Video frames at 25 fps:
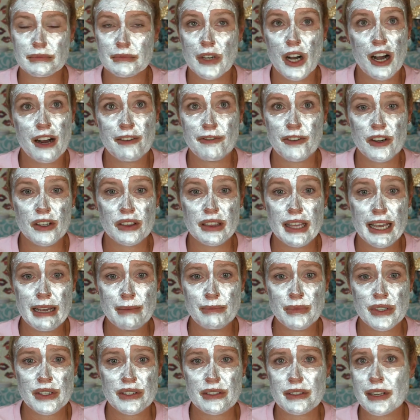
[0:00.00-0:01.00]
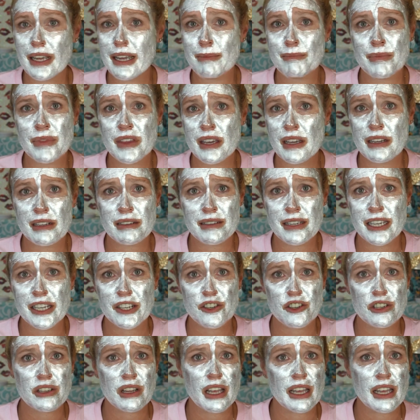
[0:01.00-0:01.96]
offered them the same things each.